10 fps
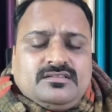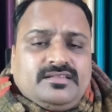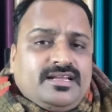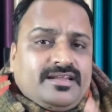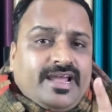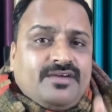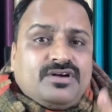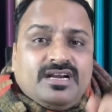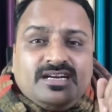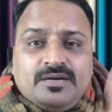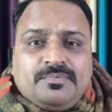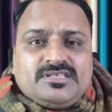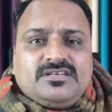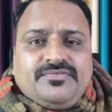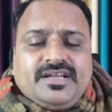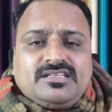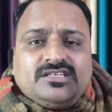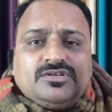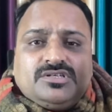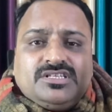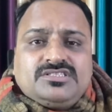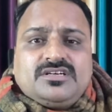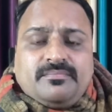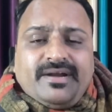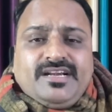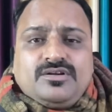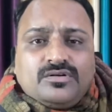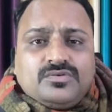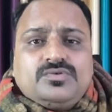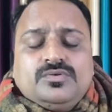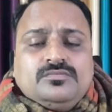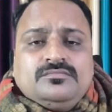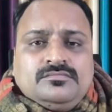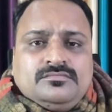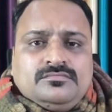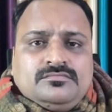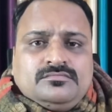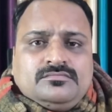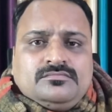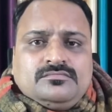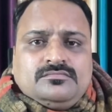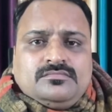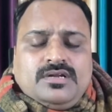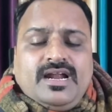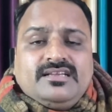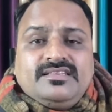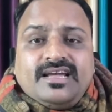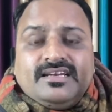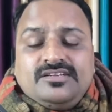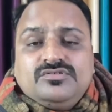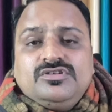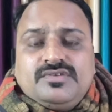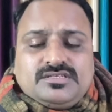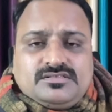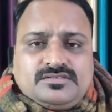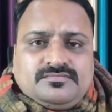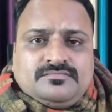then have 100% faith in your teacher, mentor, guru, and then universe.